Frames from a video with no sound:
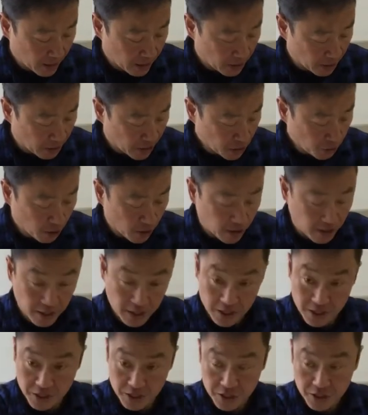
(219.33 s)
Now, this word
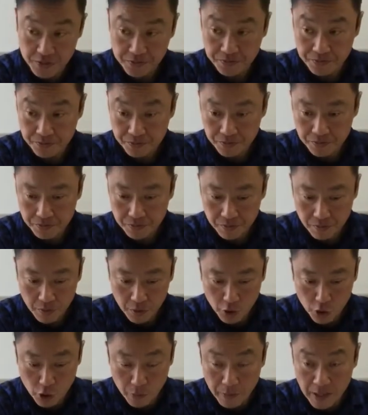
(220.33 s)
is
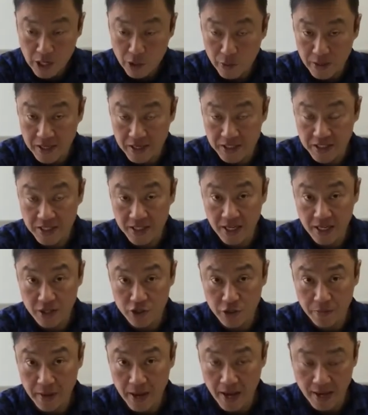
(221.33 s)
ubiquitous in
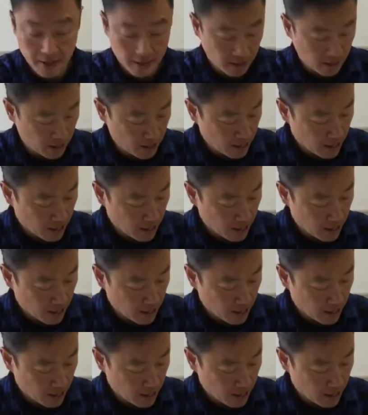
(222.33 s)
Japan,